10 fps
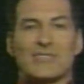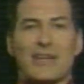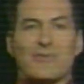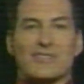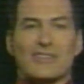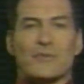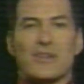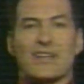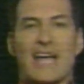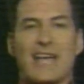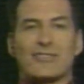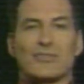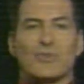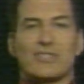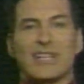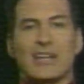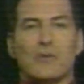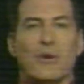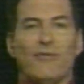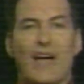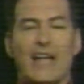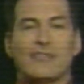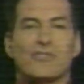sequences where the dinosaurs get into a fight